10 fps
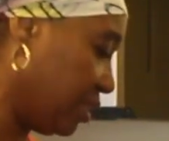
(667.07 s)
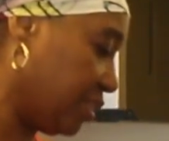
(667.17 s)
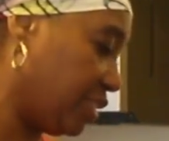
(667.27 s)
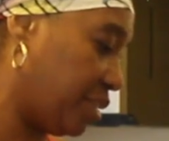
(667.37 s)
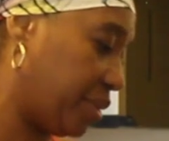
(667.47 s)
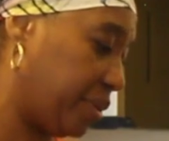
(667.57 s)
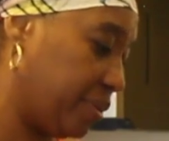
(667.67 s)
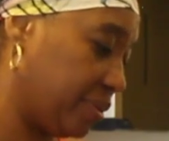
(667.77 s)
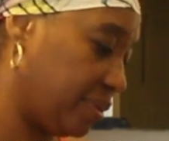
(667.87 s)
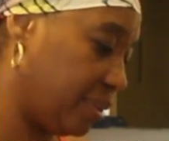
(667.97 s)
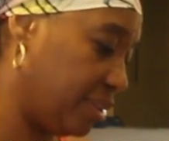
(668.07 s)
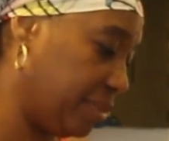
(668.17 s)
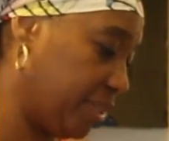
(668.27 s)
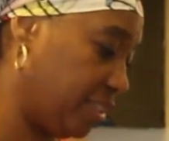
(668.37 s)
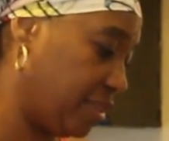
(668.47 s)
this here.
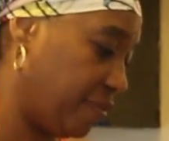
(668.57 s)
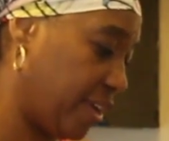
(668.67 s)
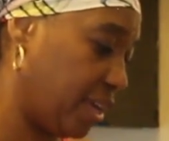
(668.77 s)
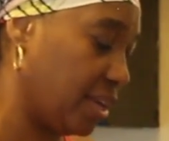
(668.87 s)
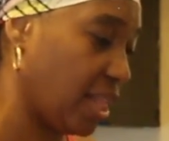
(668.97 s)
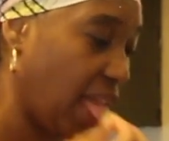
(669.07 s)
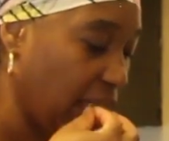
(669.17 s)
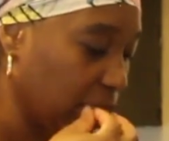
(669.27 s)
Let me see if I can.